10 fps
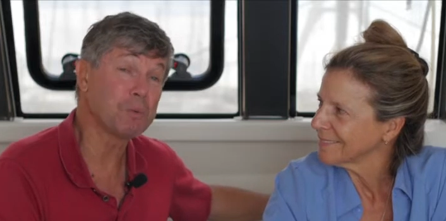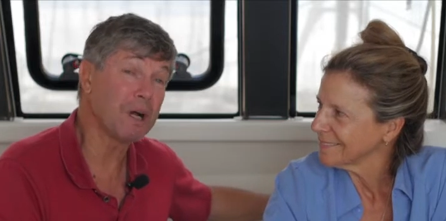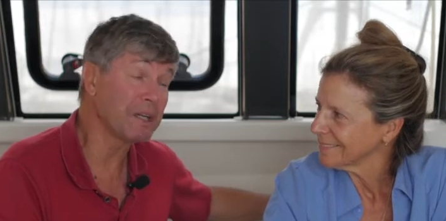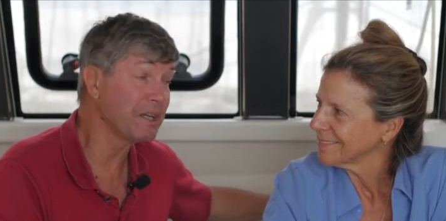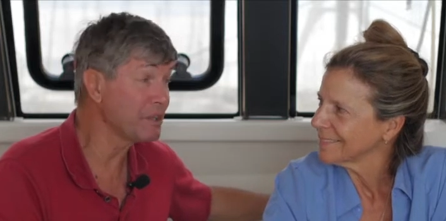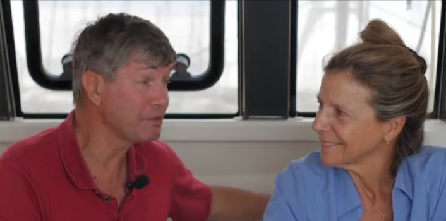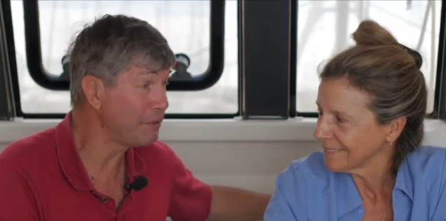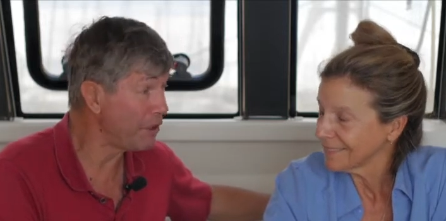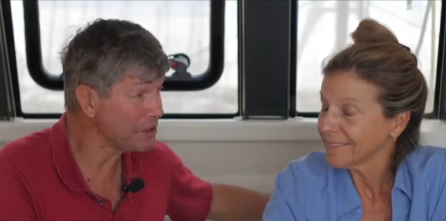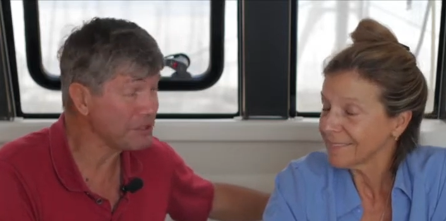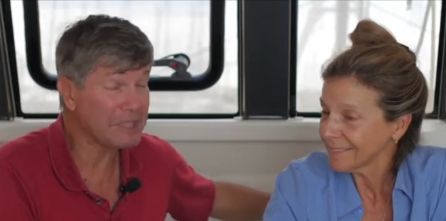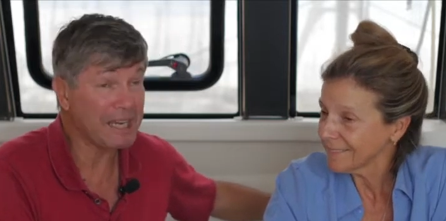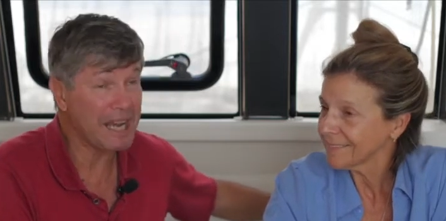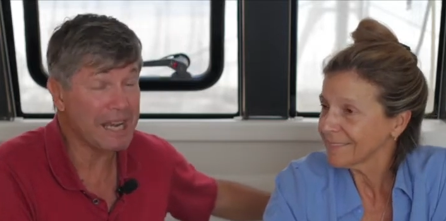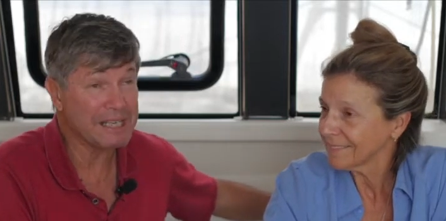Speaker 1: well and goes fast. Mm
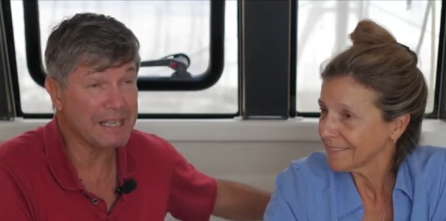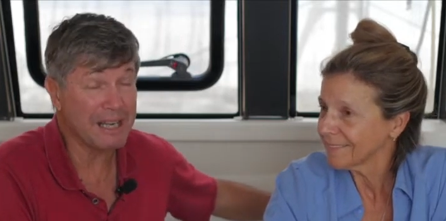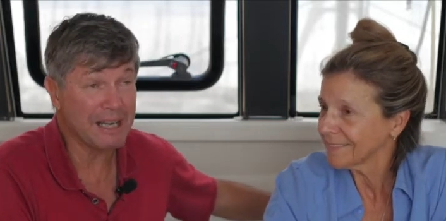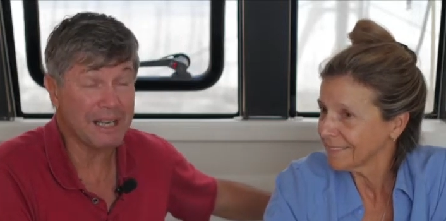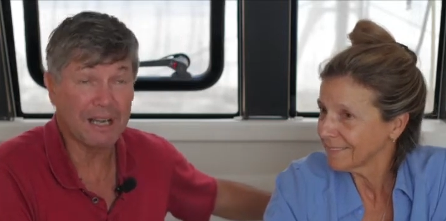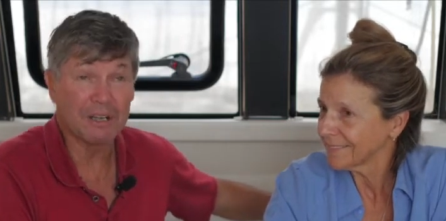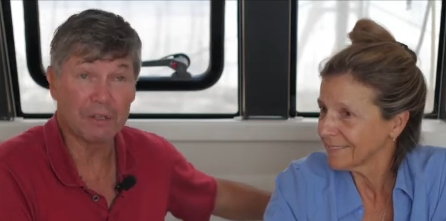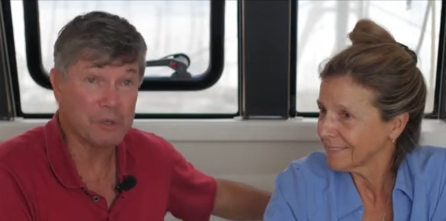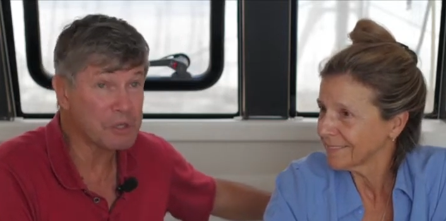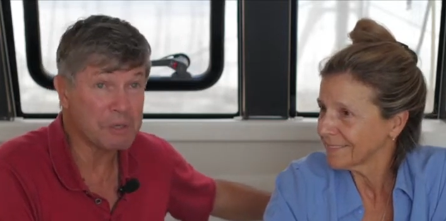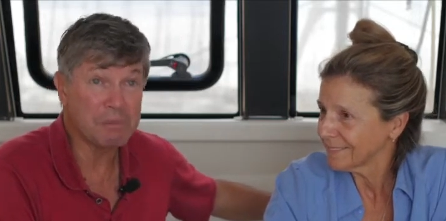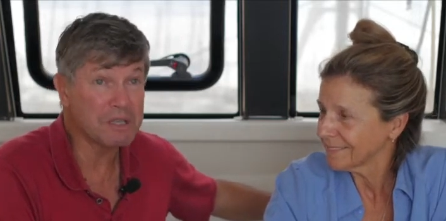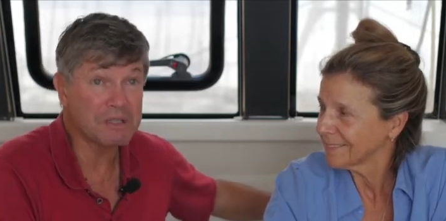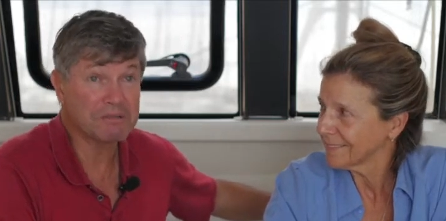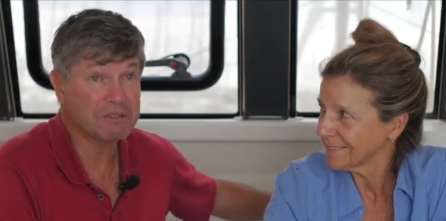-hmm. And uh, the
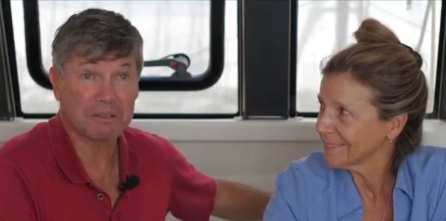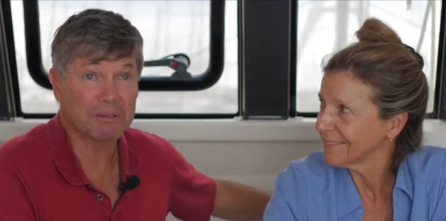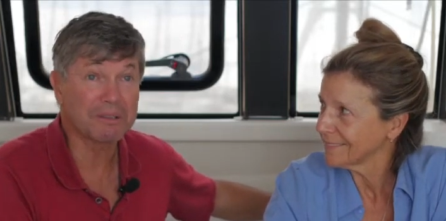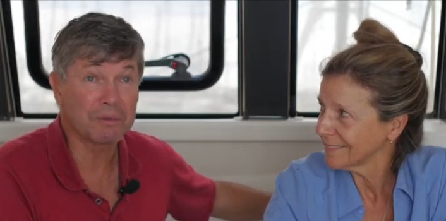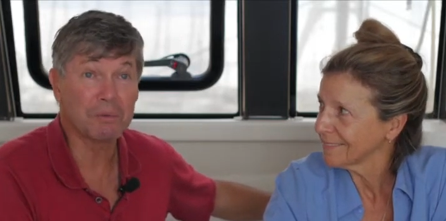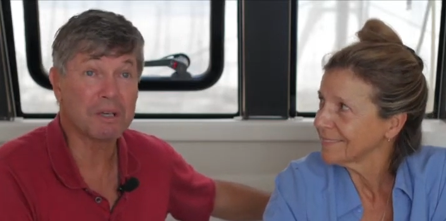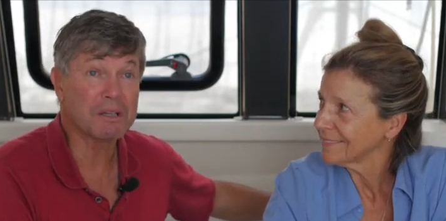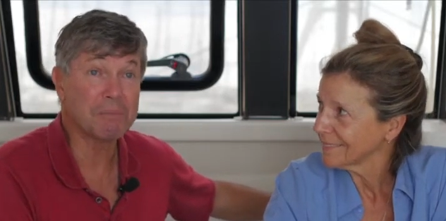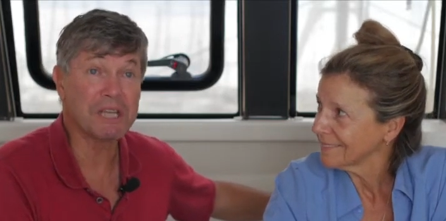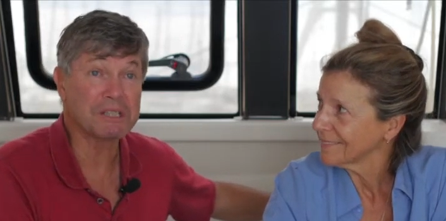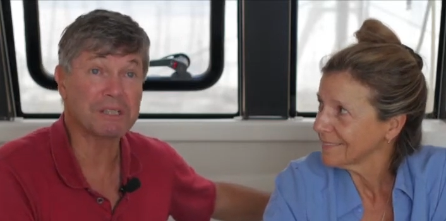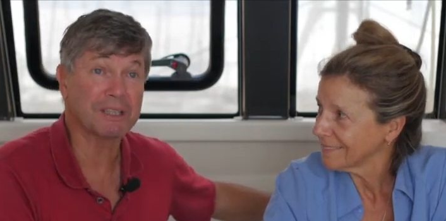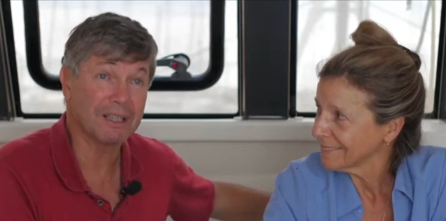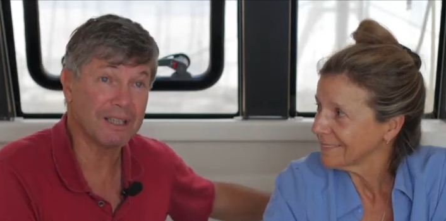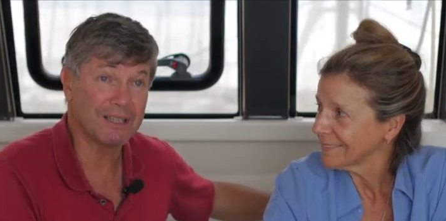Outremer is one of the best.
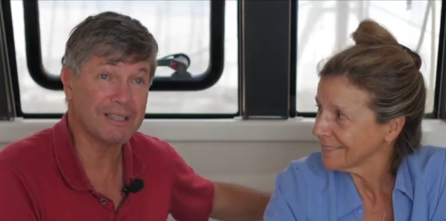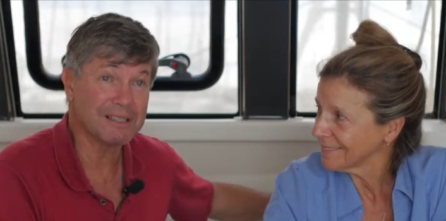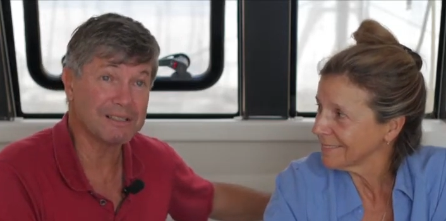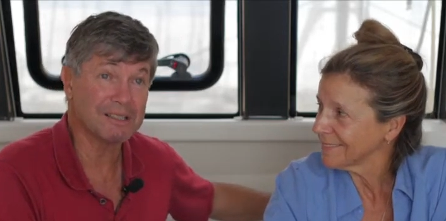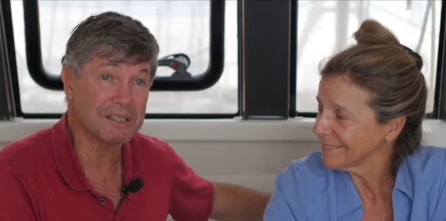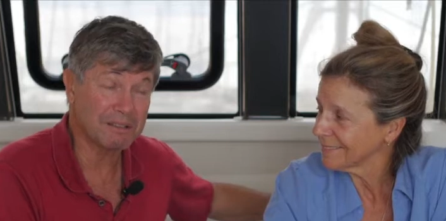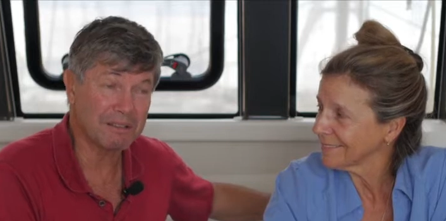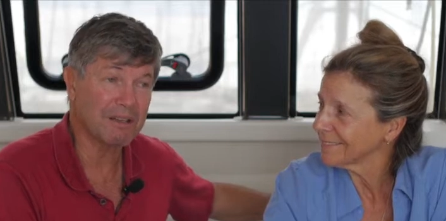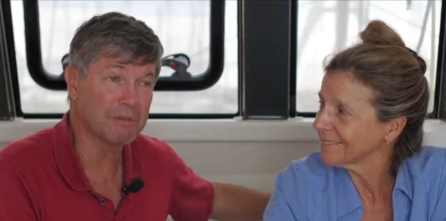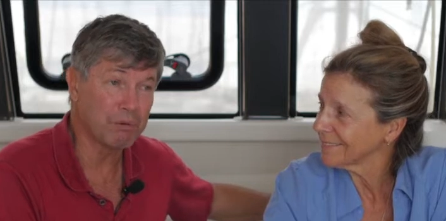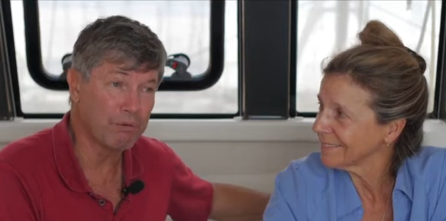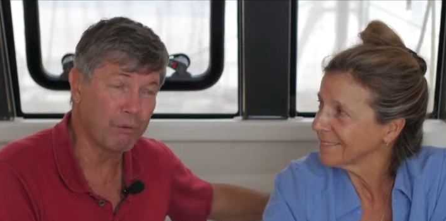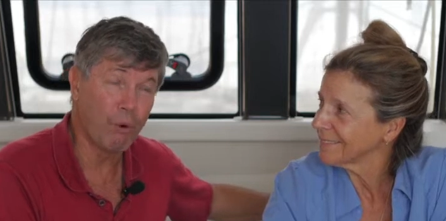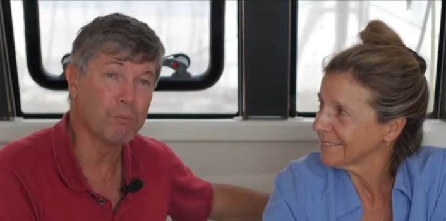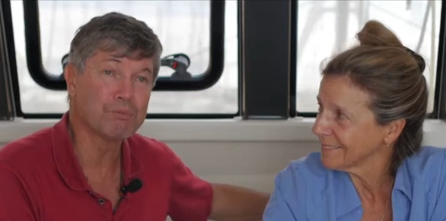Mm -hmm. uh, it, mm-hmm. it, it
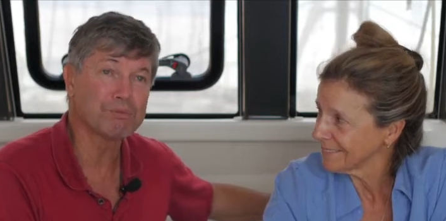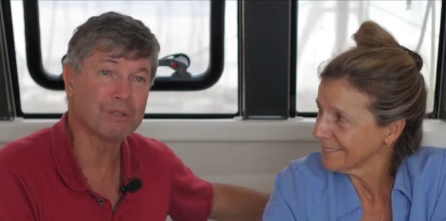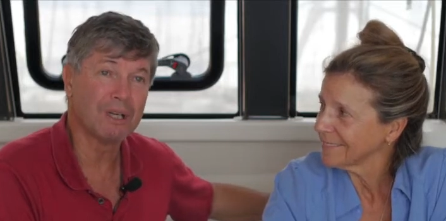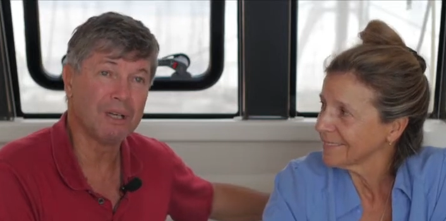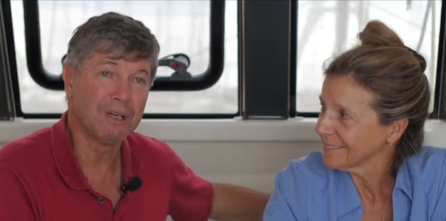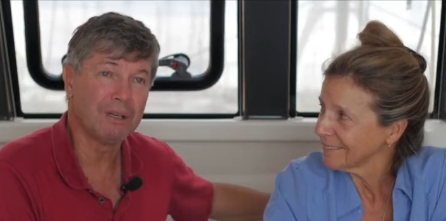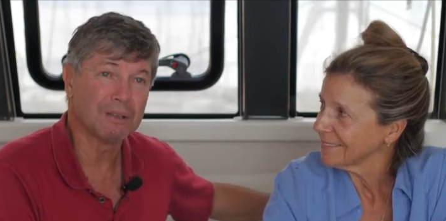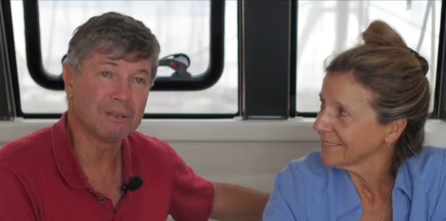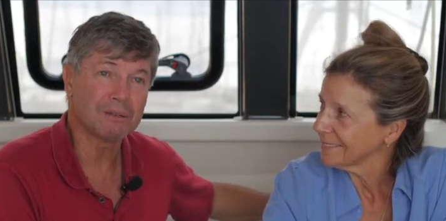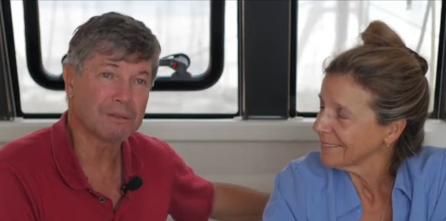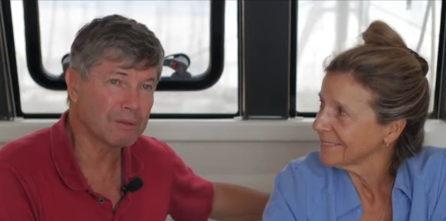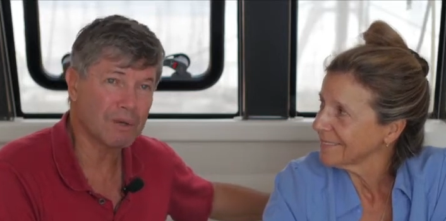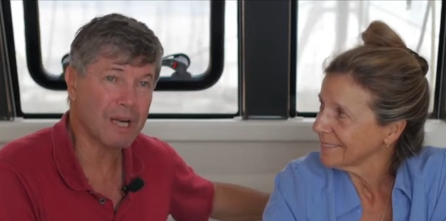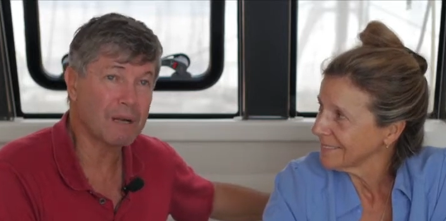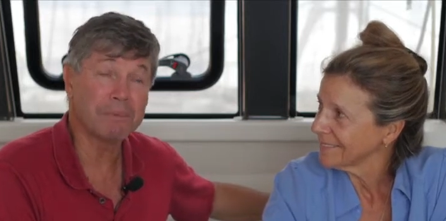performs
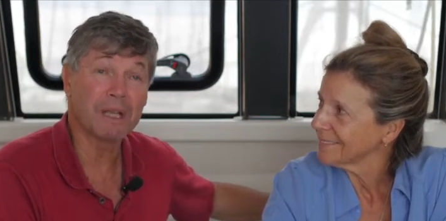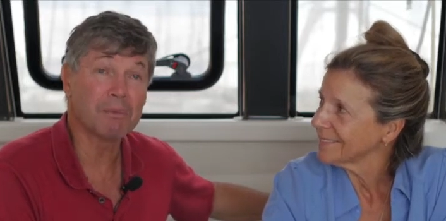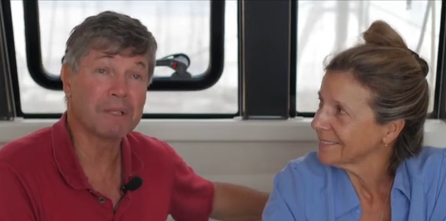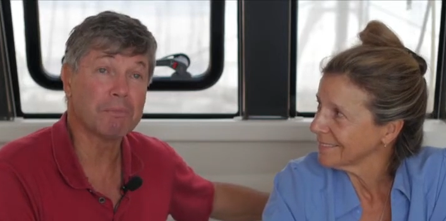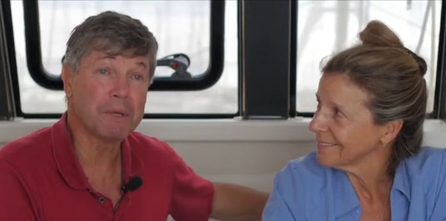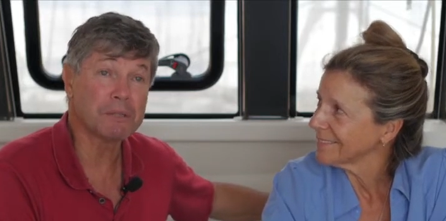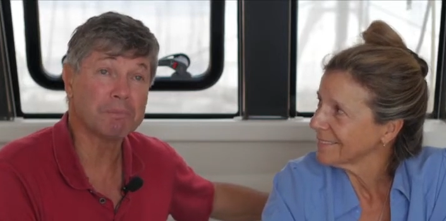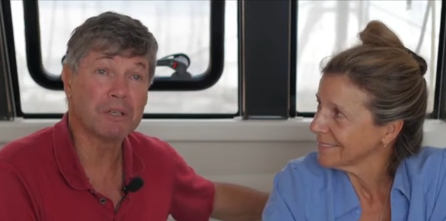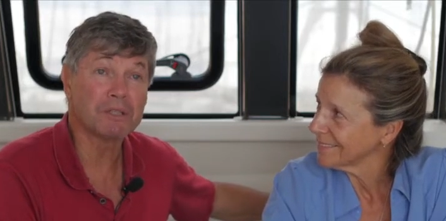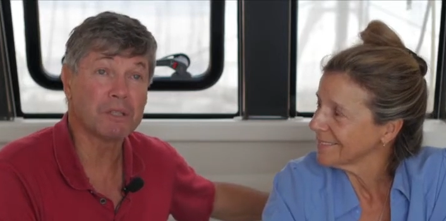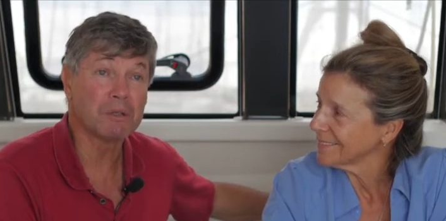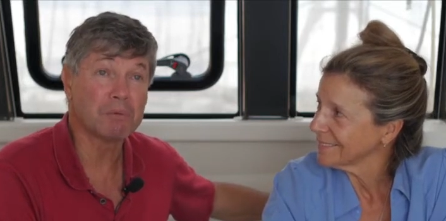right up there with the best boats in the